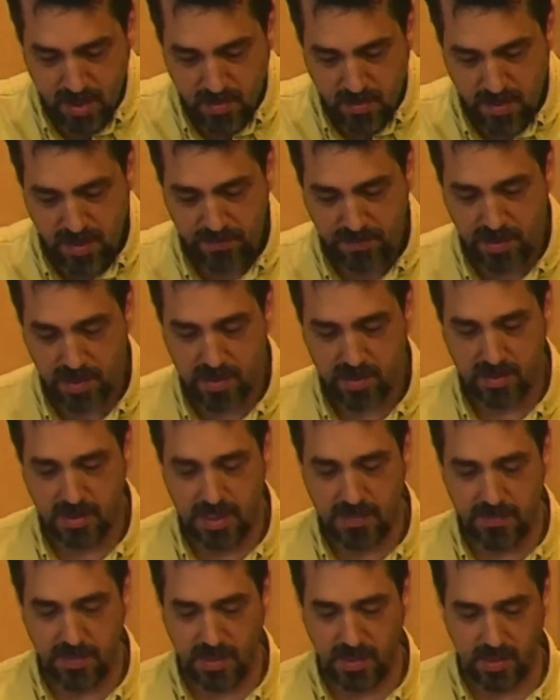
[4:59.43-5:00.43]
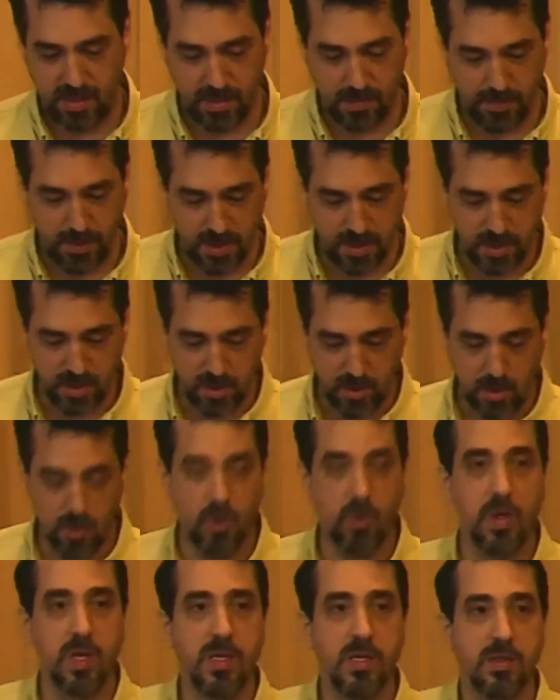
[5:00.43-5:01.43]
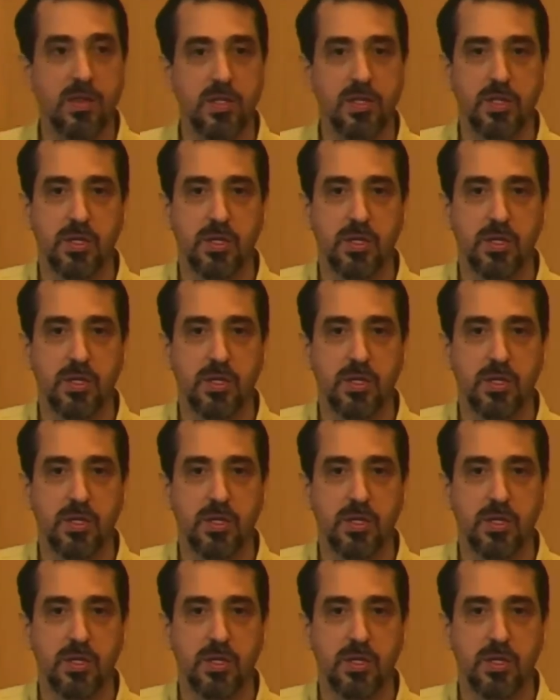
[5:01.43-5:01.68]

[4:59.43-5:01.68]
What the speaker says: Raphael Lemkin, the person who coined the